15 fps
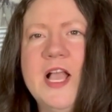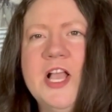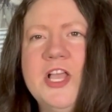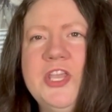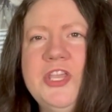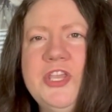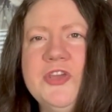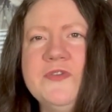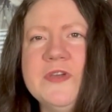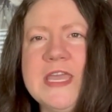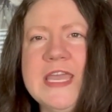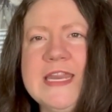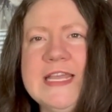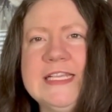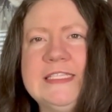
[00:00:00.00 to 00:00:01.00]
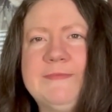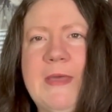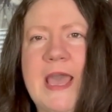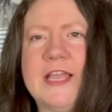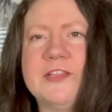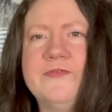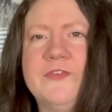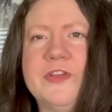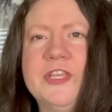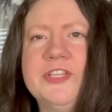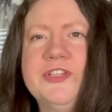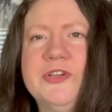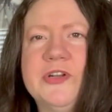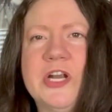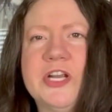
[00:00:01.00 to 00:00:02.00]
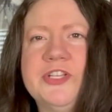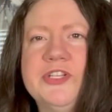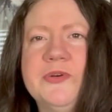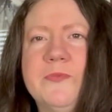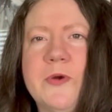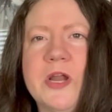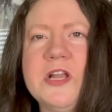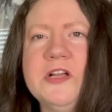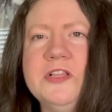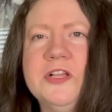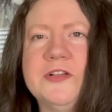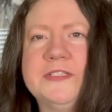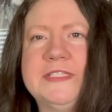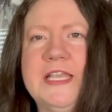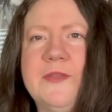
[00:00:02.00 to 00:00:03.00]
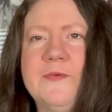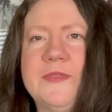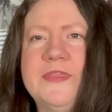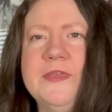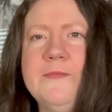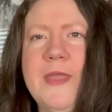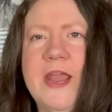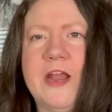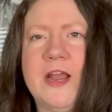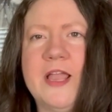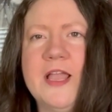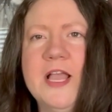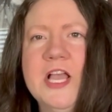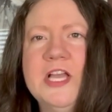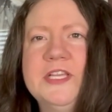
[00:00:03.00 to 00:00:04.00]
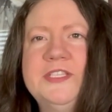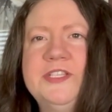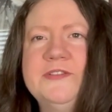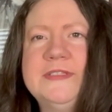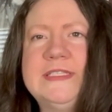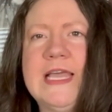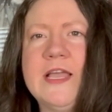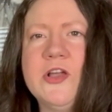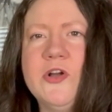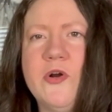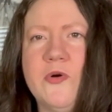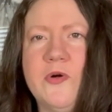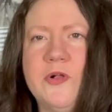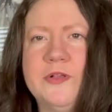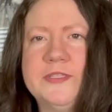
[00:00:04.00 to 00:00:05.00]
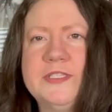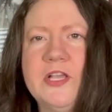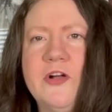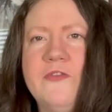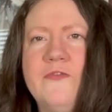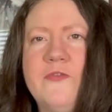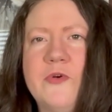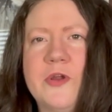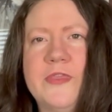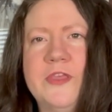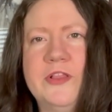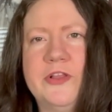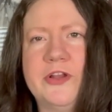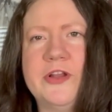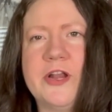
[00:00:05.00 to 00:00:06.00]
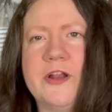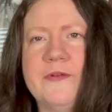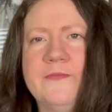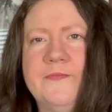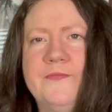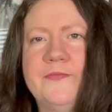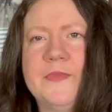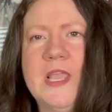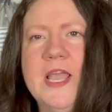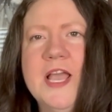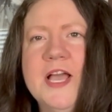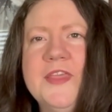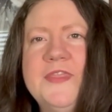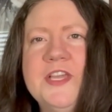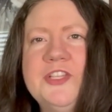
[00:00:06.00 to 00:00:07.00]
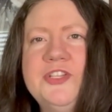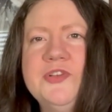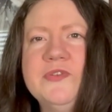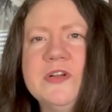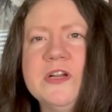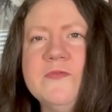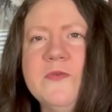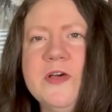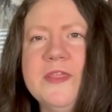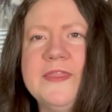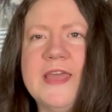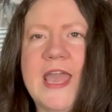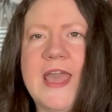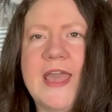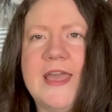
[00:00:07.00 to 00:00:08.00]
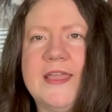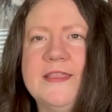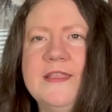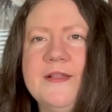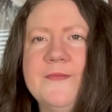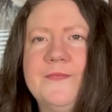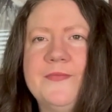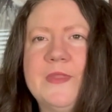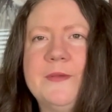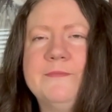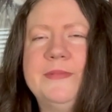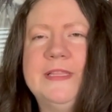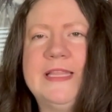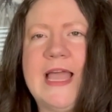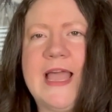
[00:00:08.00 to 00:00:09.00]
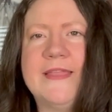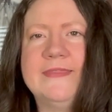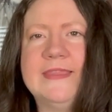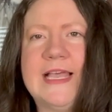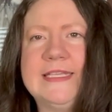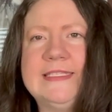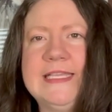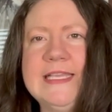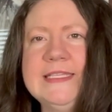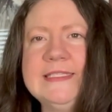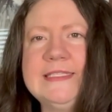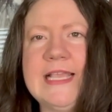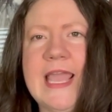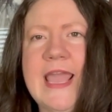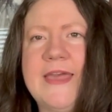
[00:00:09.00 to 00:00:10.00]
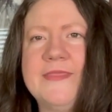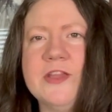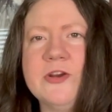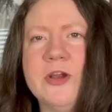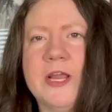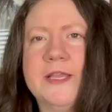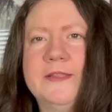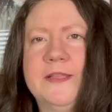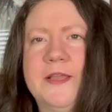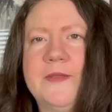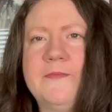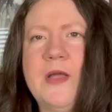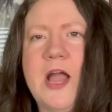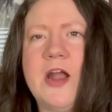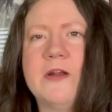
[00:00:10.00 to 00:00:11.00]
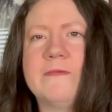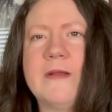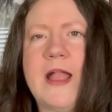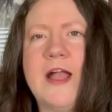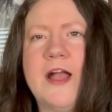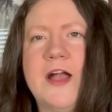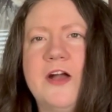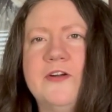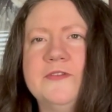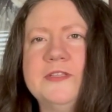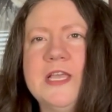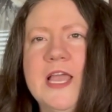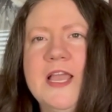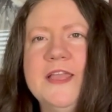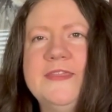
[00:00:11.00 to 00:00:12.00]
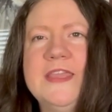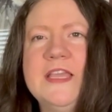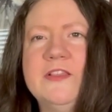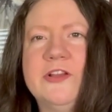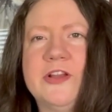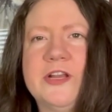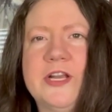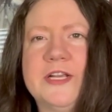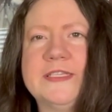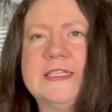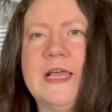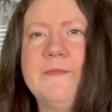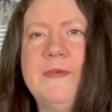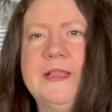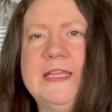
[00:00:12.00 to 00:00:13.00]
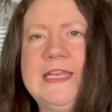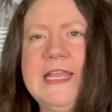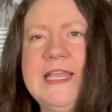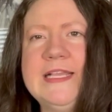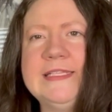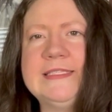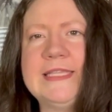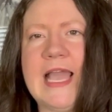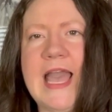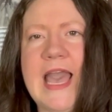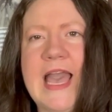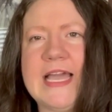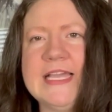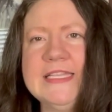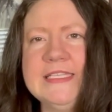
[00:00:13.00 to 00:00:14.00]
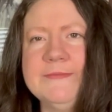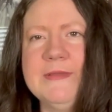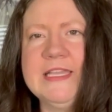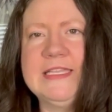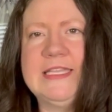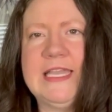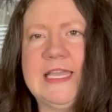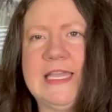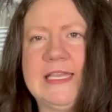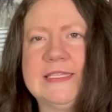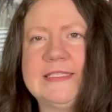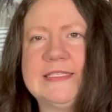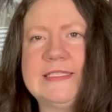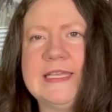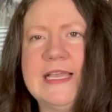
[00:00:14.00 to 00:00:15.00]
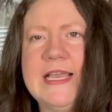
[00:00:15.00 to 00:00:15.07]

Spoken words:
You can expect for the tutor to work closely with the parent to set goals for the learner. The tutor will then plan lessons and the curriculum around the learner's abilities, academic needs,